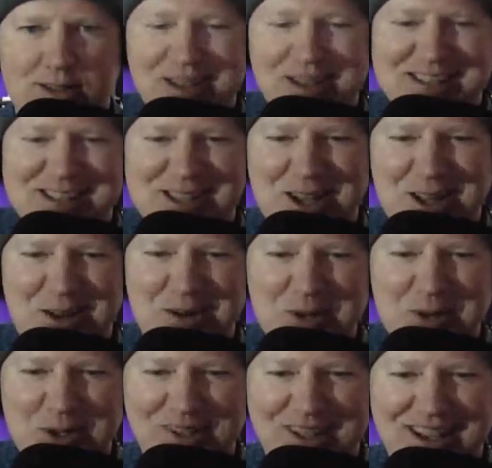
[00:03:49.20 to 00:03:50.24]
the Southern
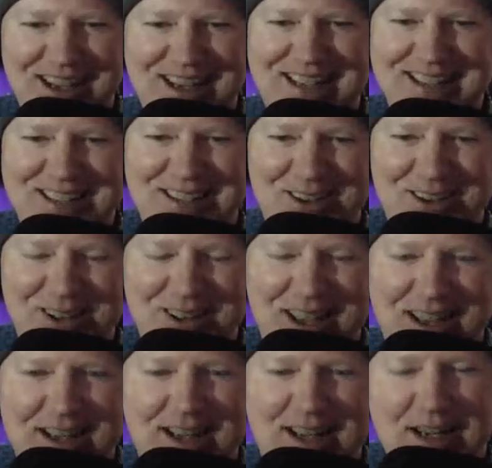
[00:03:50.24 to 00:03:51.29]
Moonlight and all
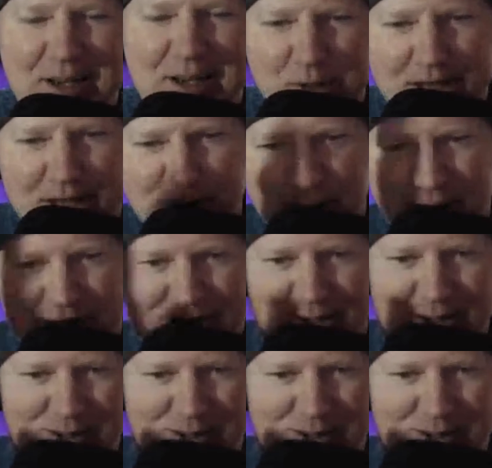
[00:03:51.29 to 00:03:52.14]
that. It can play tricks on